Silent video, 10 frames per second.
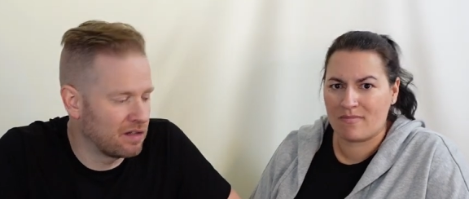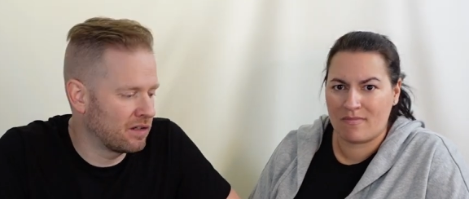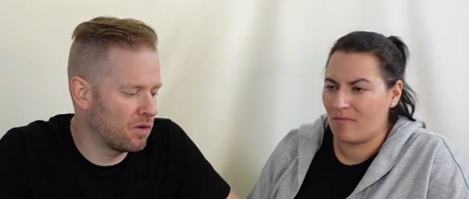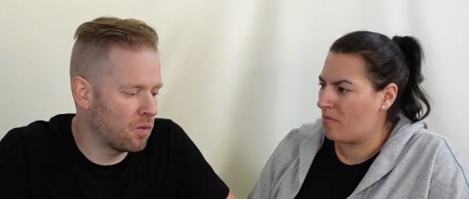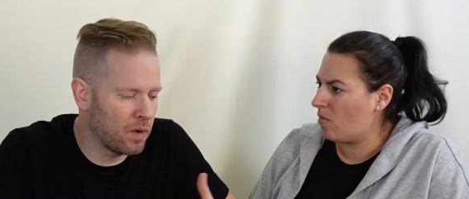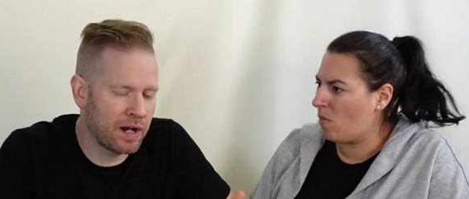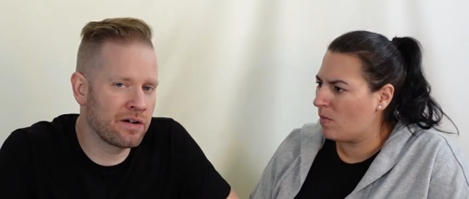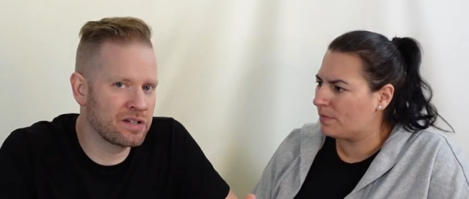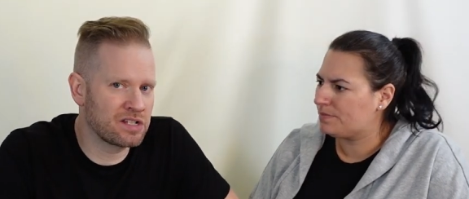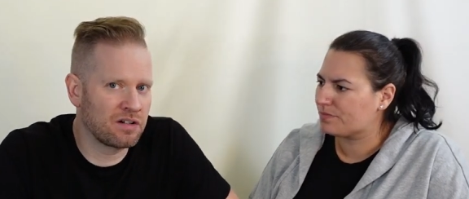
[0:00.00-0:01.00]
Speaker 1: You know,
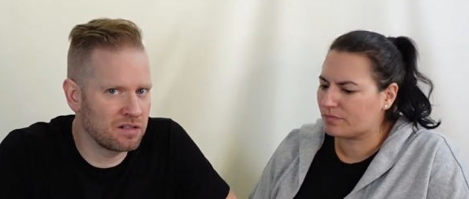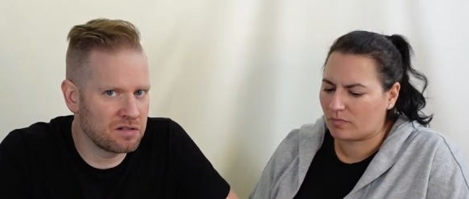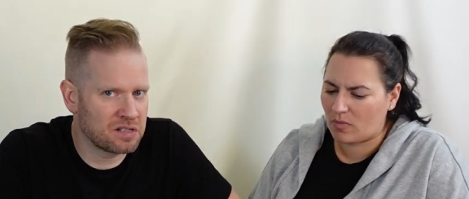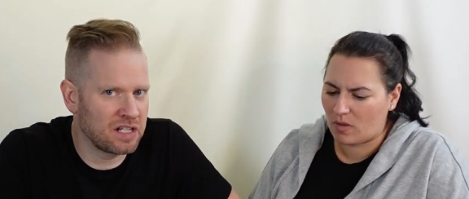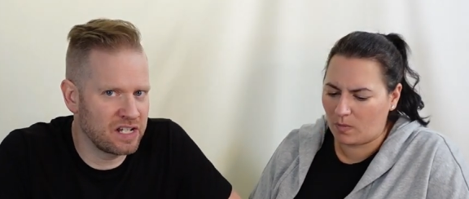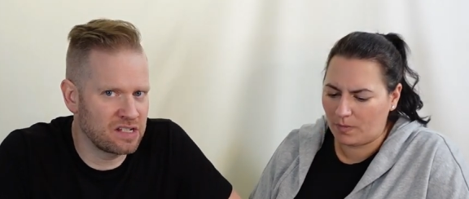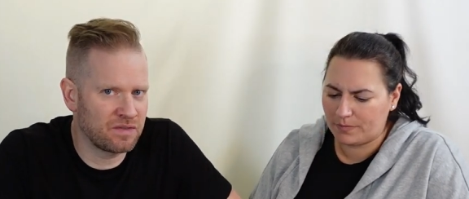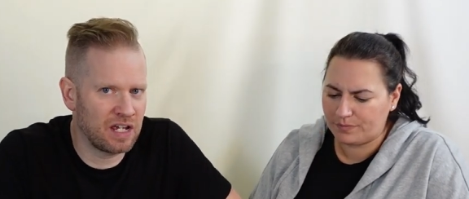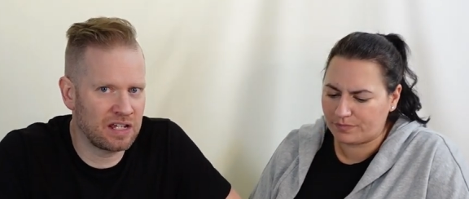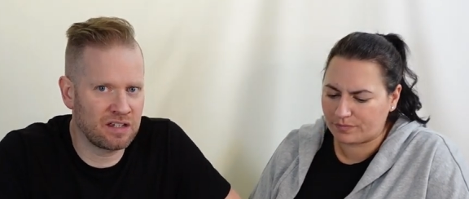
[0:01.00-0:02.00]
where is our little slice of
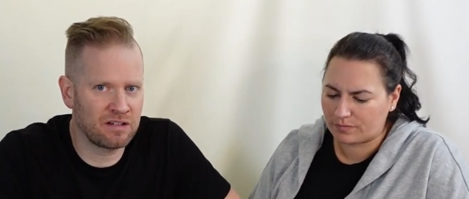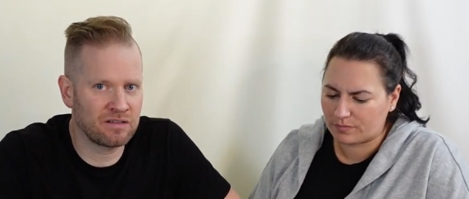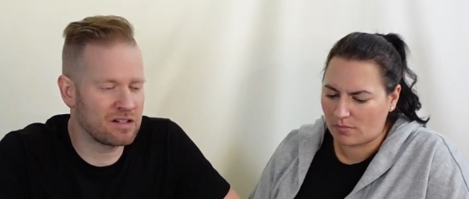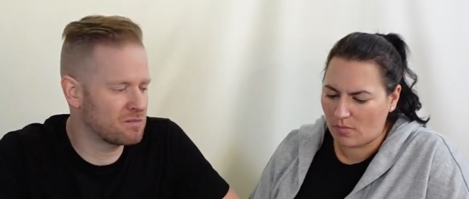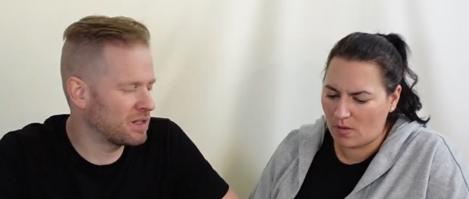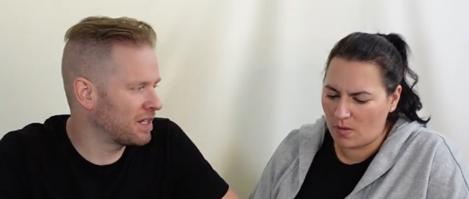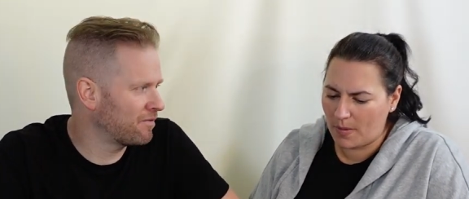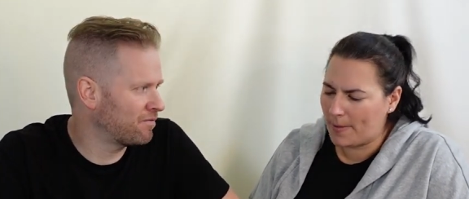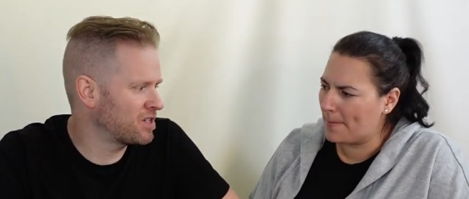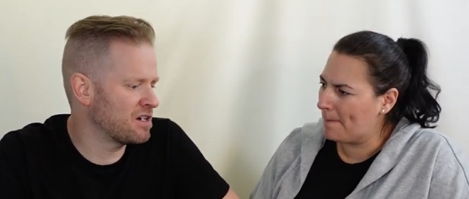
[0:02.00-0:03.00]
cake? There, there's been
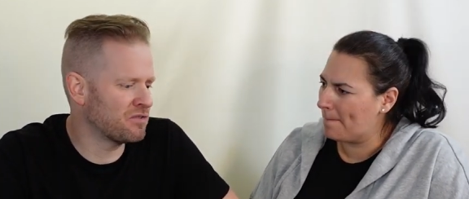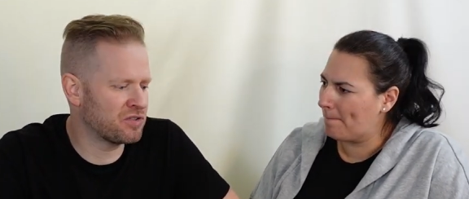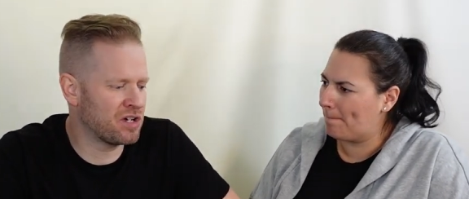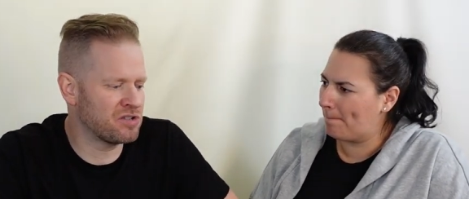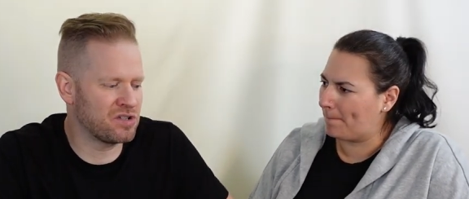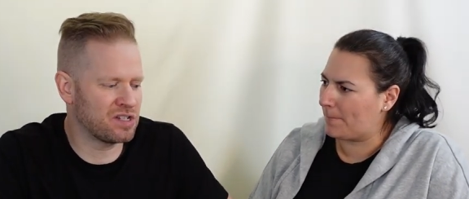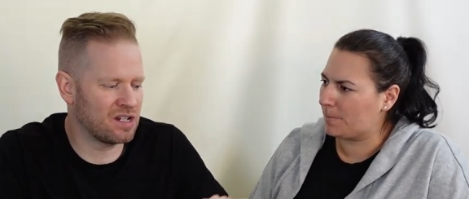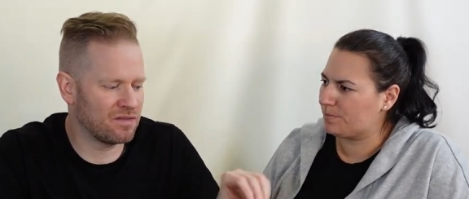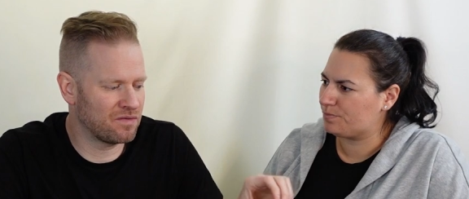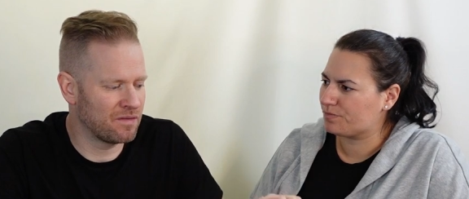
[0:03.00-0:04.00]
like 10 other countries that
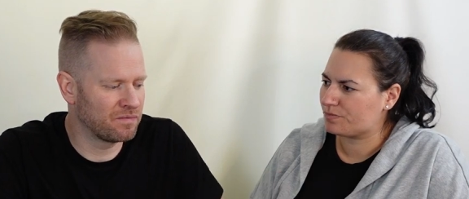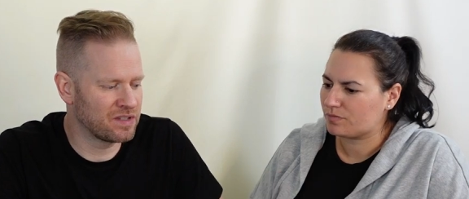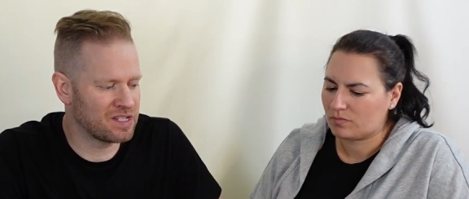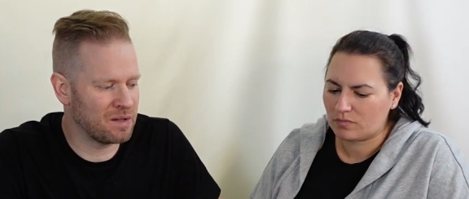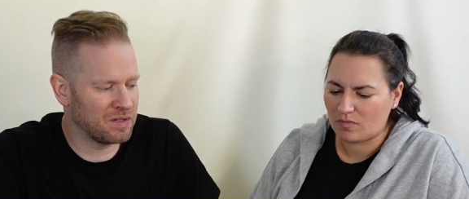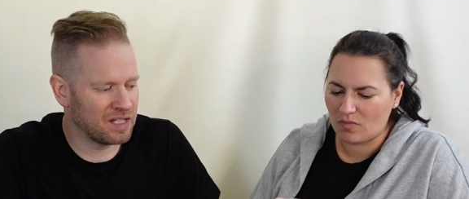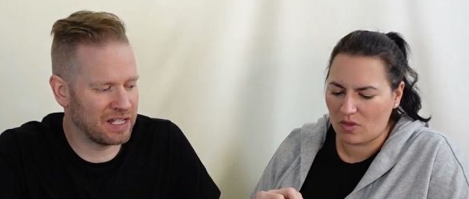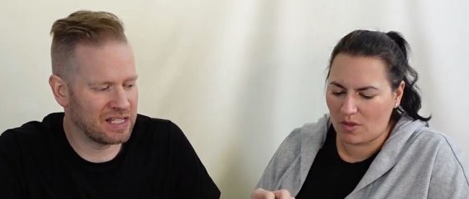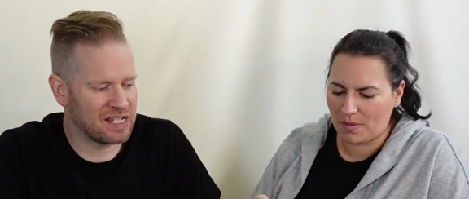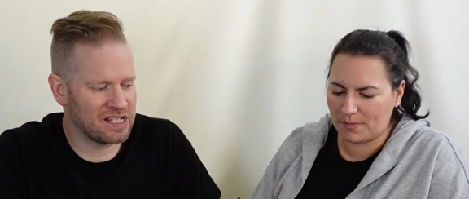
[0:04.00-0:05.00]
have something
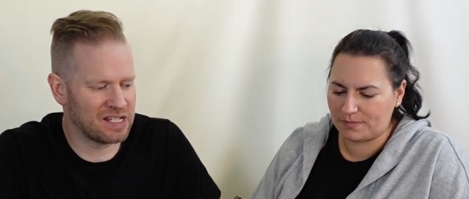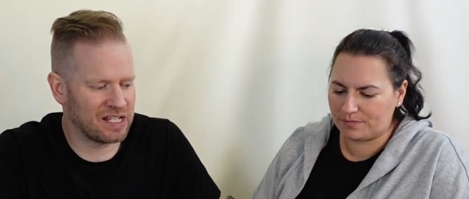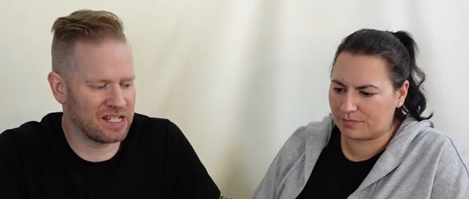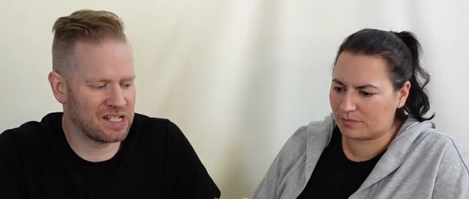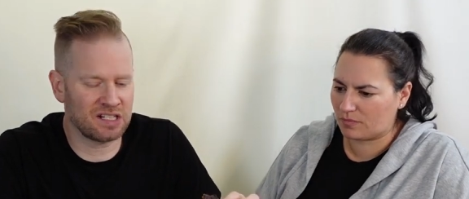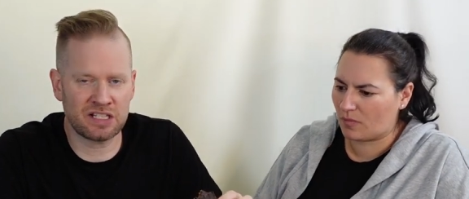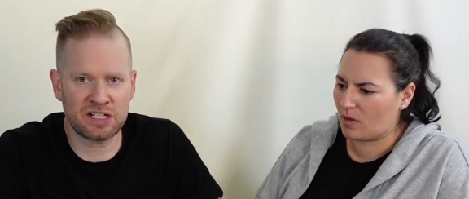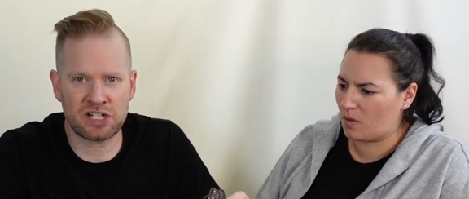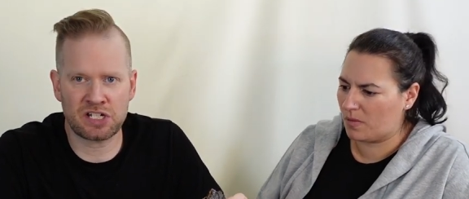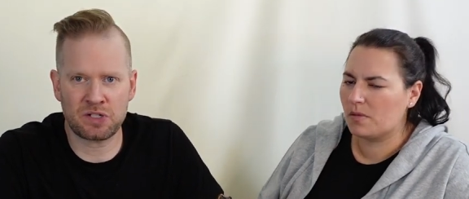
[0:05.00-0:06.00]
like this. It's like this
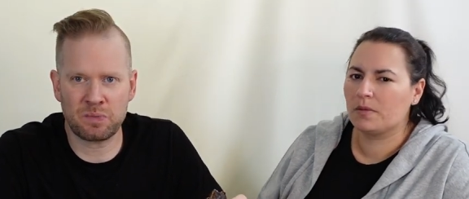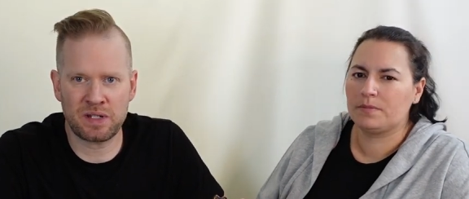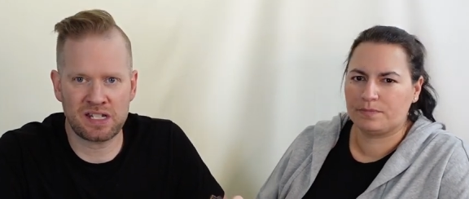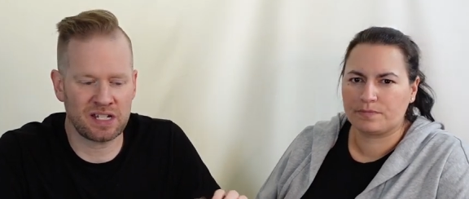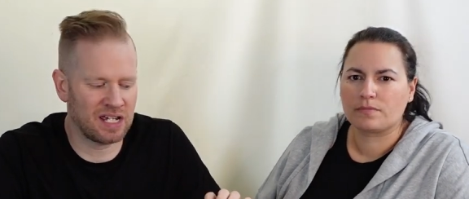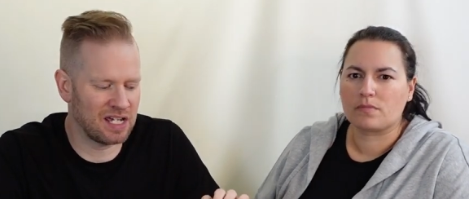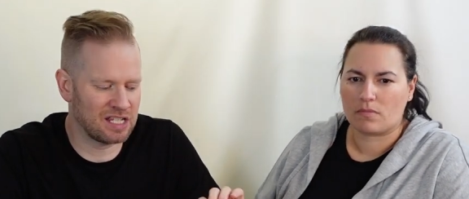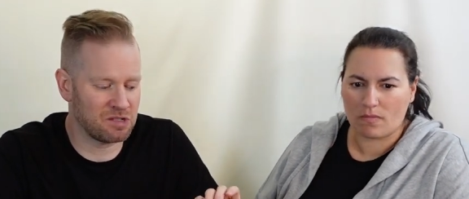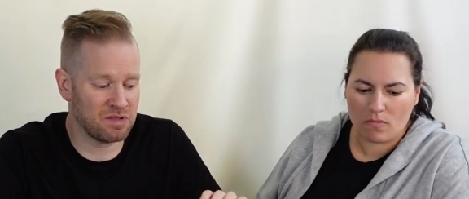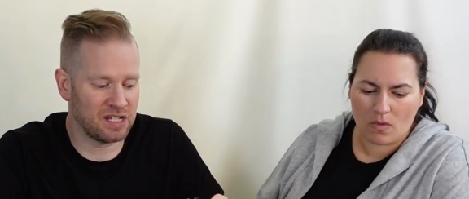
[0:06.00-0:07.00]
delicious little piece of cake.
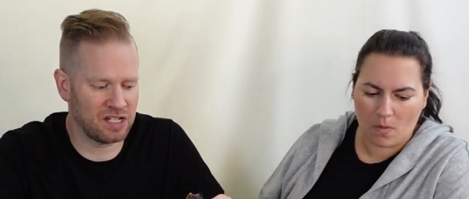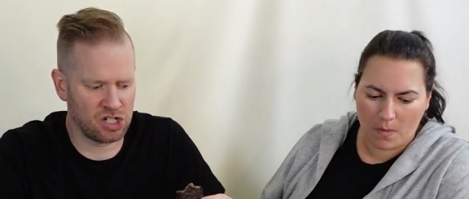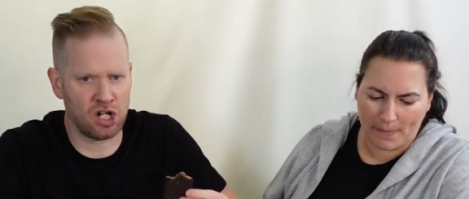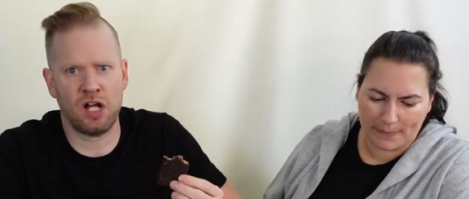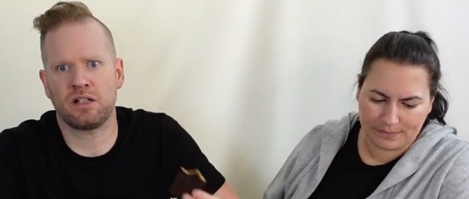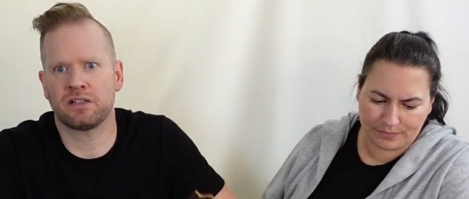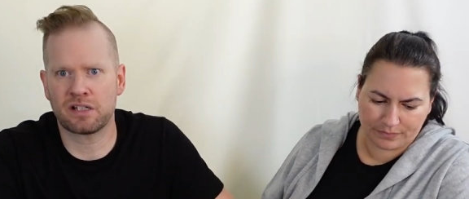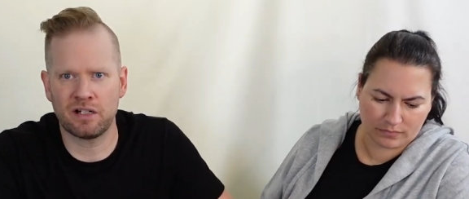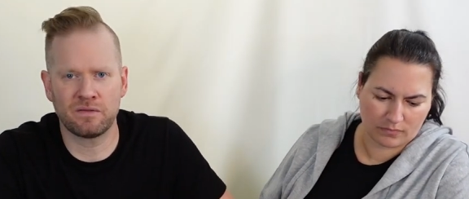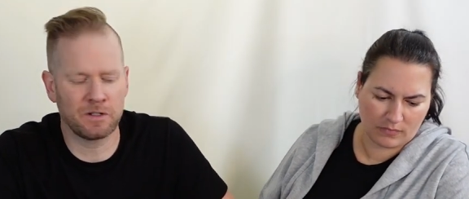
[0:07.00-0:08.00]
This one's like chocolate
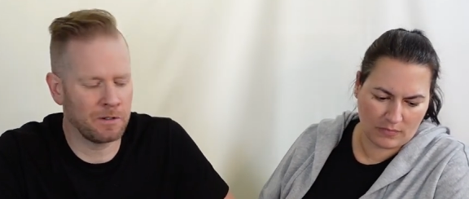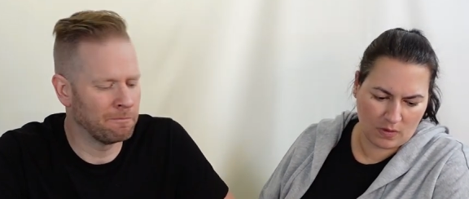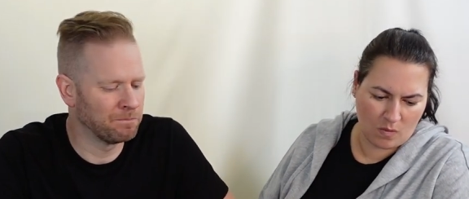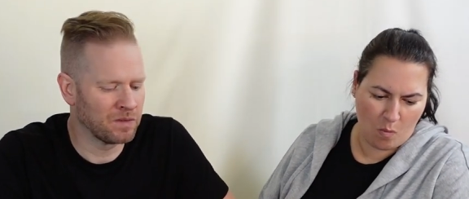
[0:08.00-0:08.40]
covered.